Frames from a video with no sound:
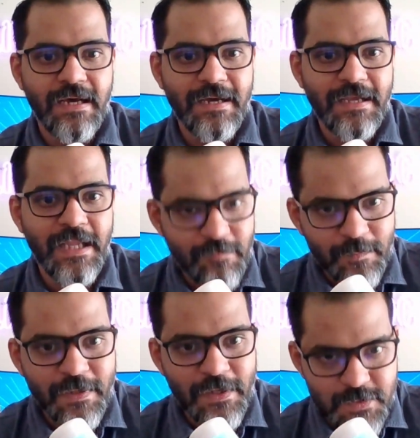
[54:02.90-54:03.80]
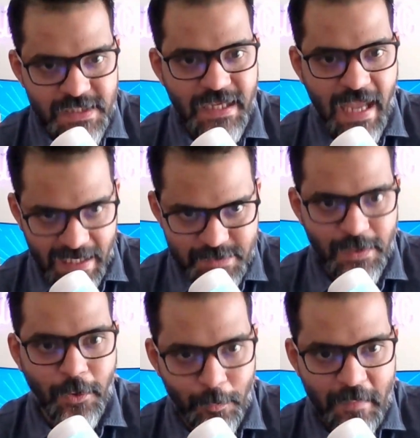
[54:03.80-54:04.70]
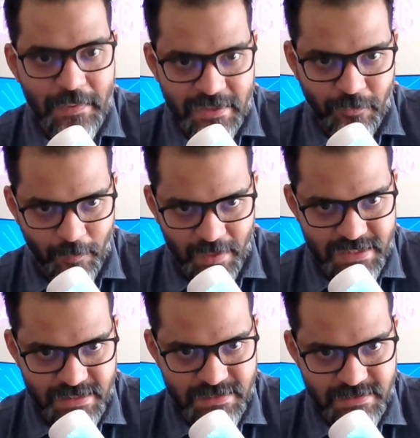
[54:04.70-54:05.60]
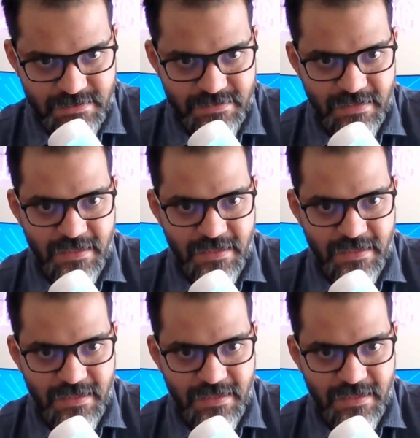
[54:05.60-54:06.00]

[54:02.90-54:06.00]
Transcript: uh, he would be using actual homeopathy formulations,